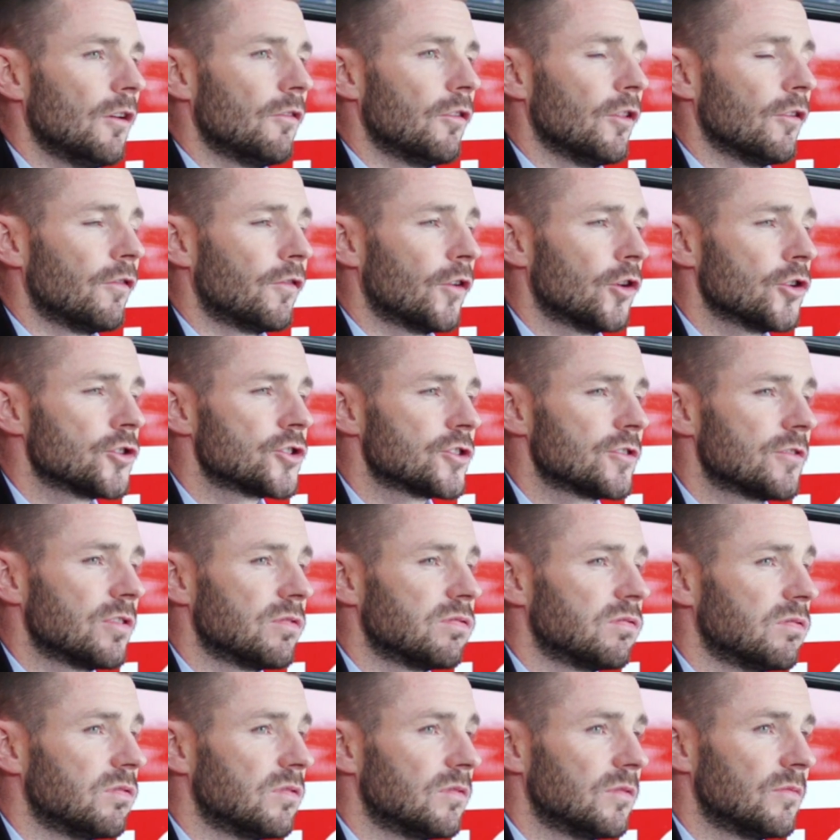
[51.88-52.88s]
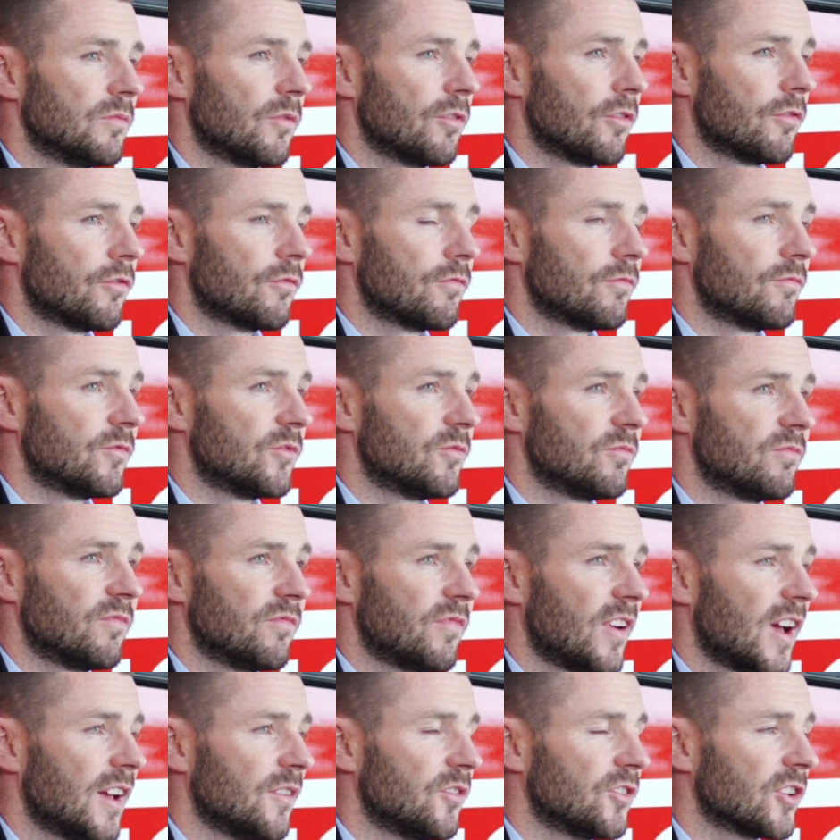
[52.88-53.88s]
For the first
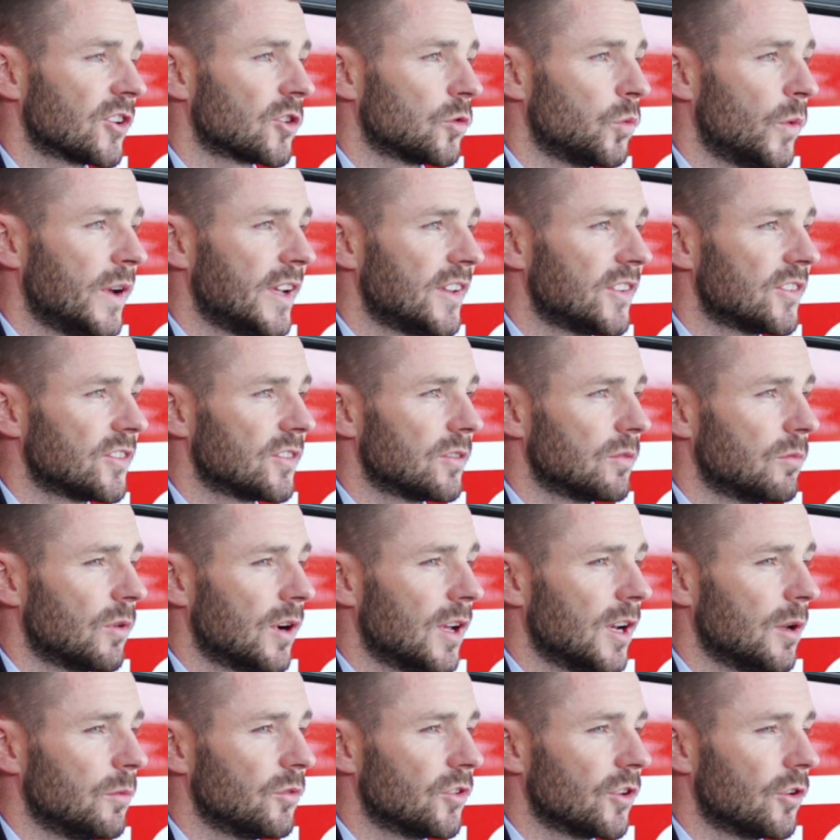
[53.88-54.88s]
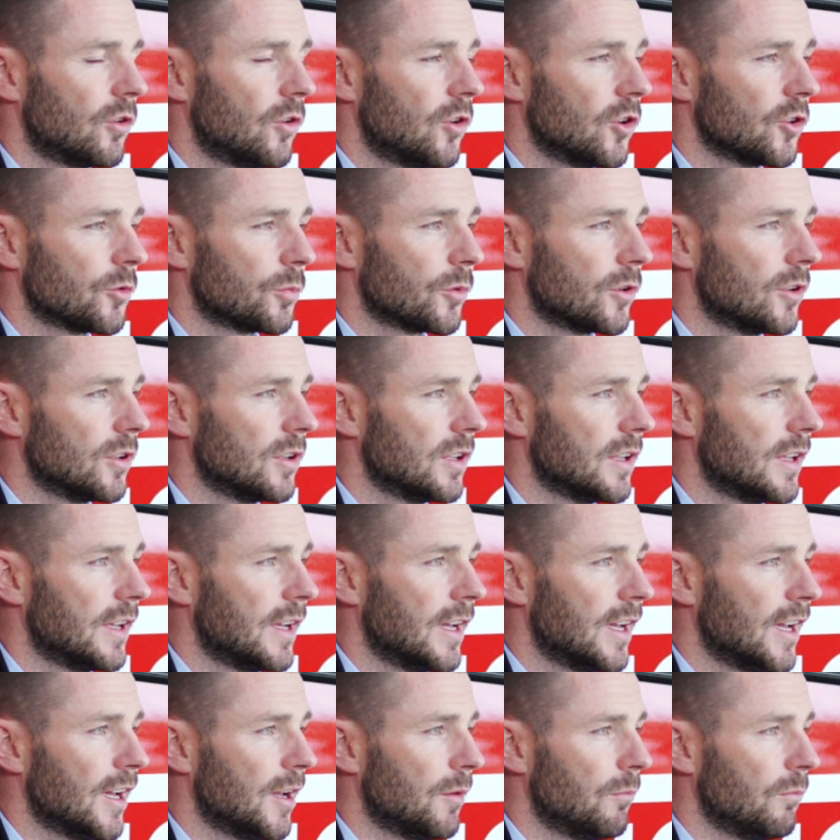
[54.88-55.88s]
five, six weeks while I was at hospital.
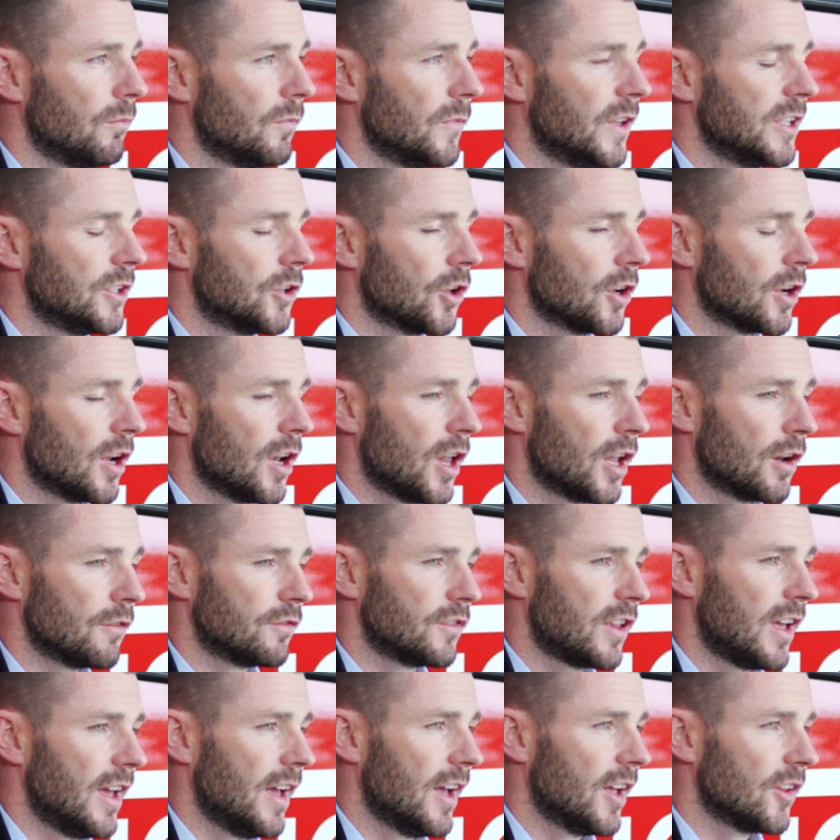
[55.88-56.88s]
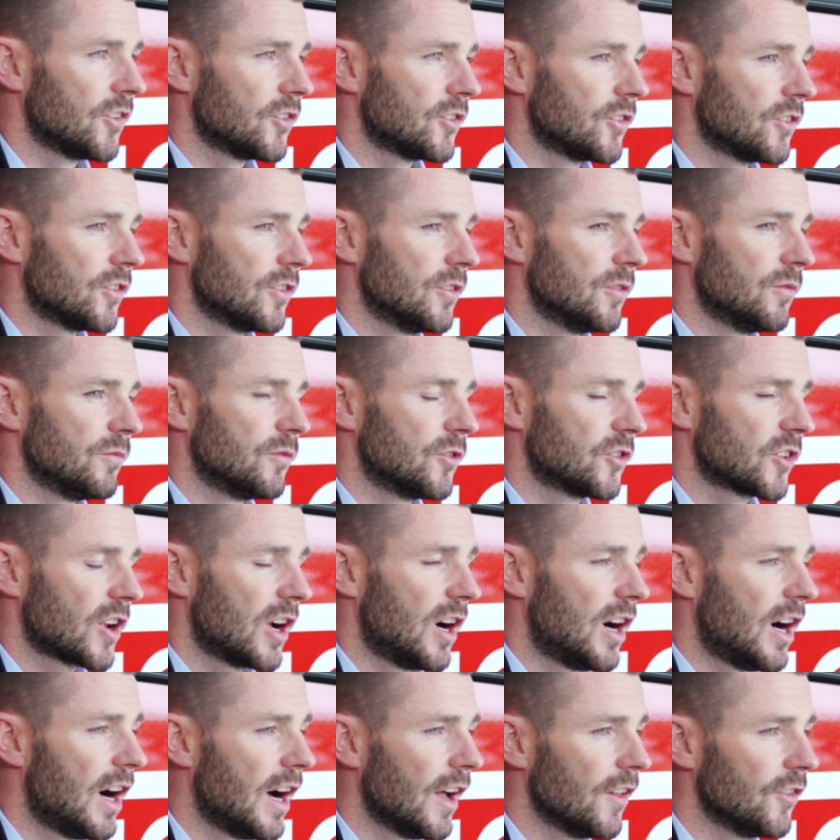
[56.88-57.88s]
Um, they'd done a lot of tests and
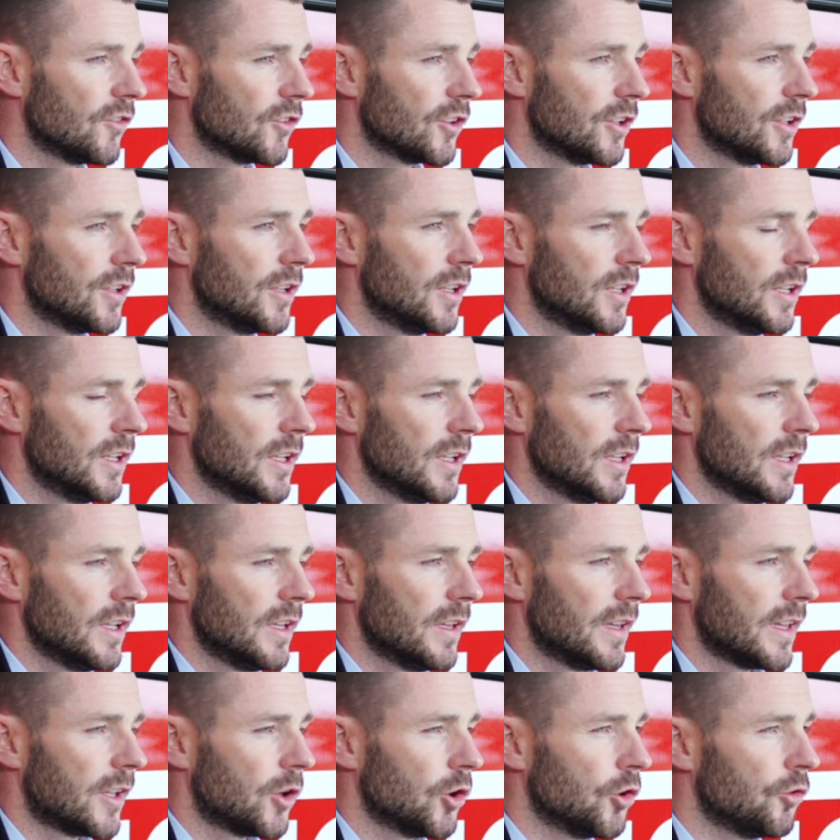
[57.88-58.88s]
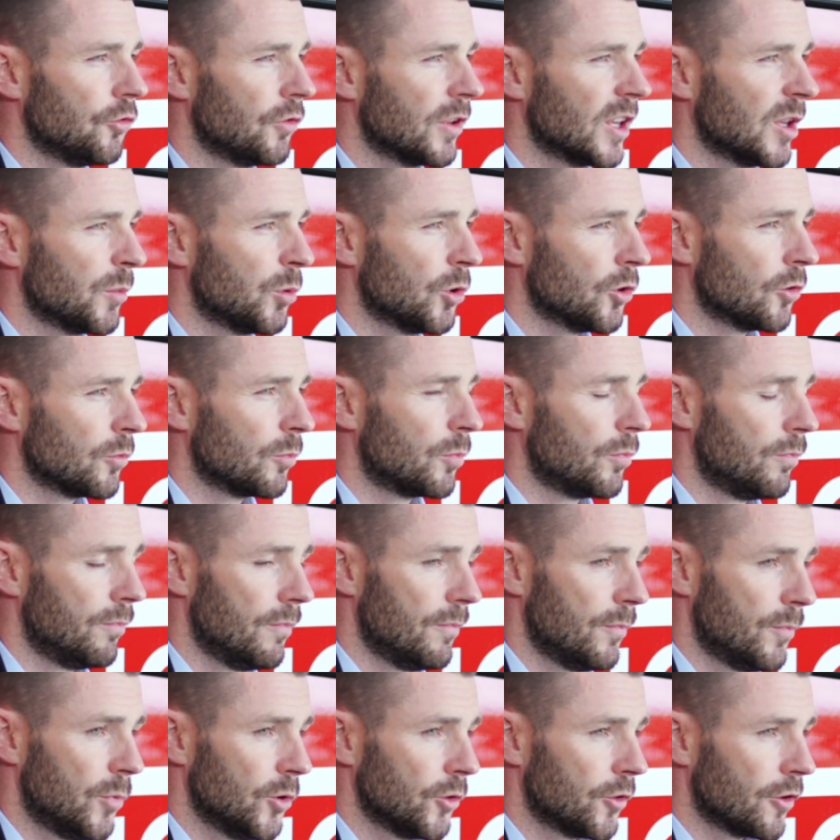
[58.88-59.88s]
scans, and they couldn't really put,
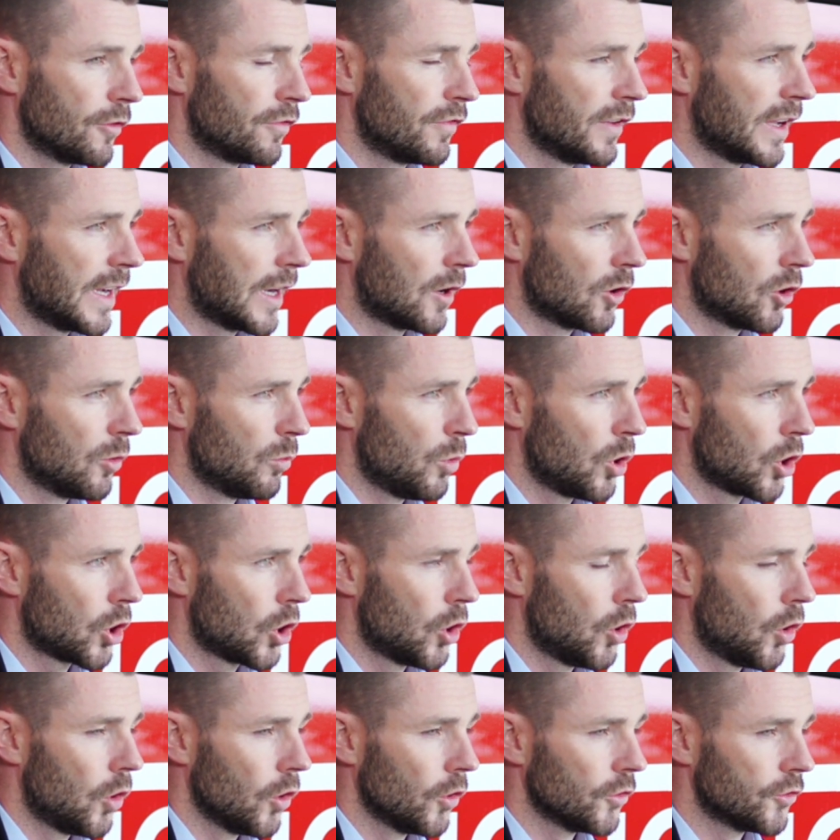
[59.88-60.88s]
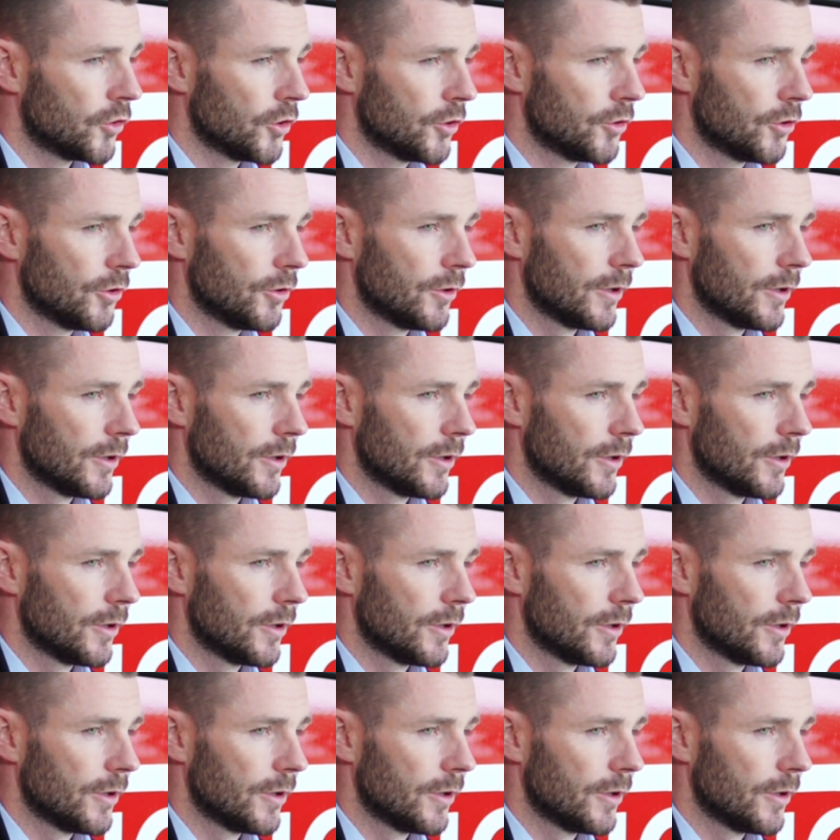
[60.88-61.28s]
put their finger on what caused it